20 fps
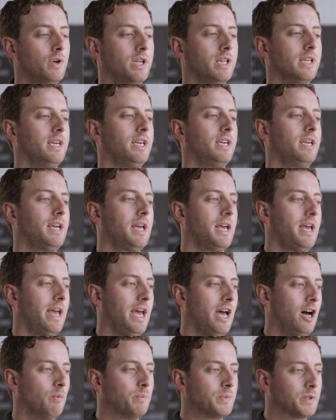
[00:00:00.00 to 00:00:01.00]
really
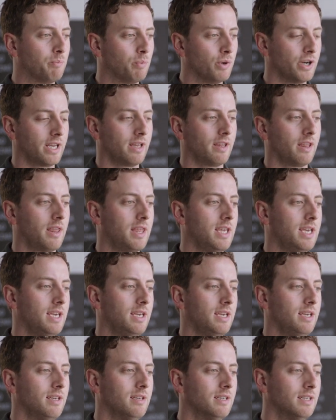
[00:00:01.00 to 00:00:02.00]
helps bring
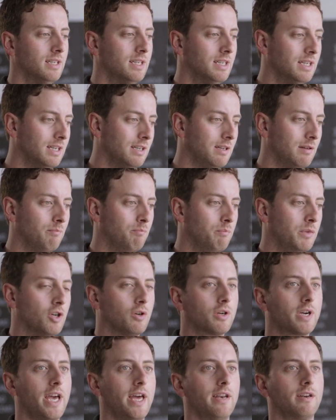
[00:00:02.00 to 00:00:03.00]
the milk
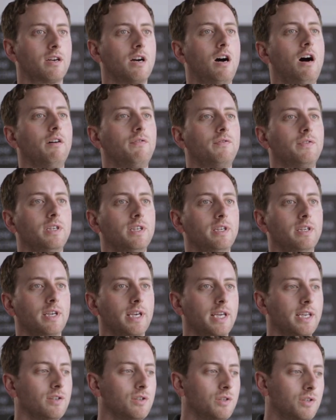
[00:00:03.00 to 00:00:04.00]
and coffee
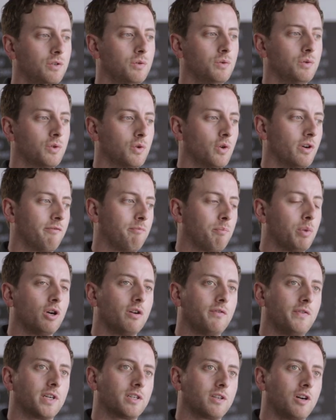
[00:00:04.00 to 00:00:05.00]
into sort of
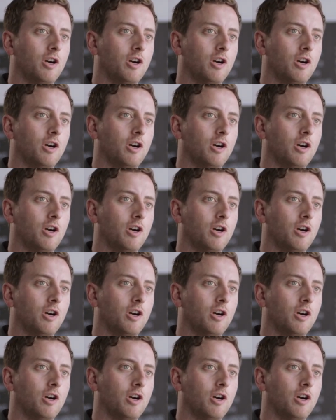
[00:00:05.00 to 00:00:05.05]
perfect